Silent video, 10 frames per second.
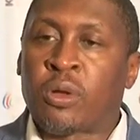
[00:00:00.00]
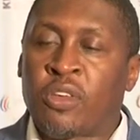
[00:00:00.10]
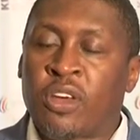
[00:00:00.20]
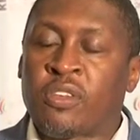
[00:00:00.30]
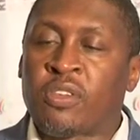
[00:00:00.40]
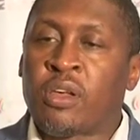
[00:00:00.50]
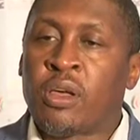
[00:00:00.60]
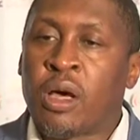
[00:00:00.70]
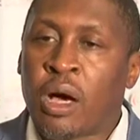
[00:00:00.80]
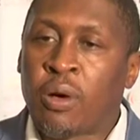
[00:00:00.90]
to address
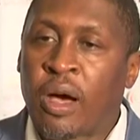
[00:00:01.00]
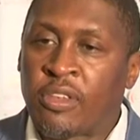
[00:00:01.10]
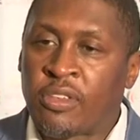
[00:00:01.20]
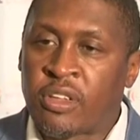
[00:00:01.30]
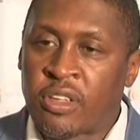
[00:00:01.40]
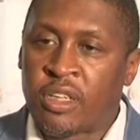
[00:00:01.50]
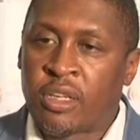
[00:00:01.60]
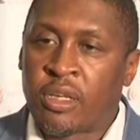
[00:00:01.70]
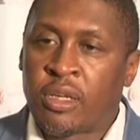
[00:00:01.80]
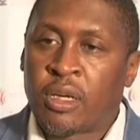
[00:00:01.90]
how ICT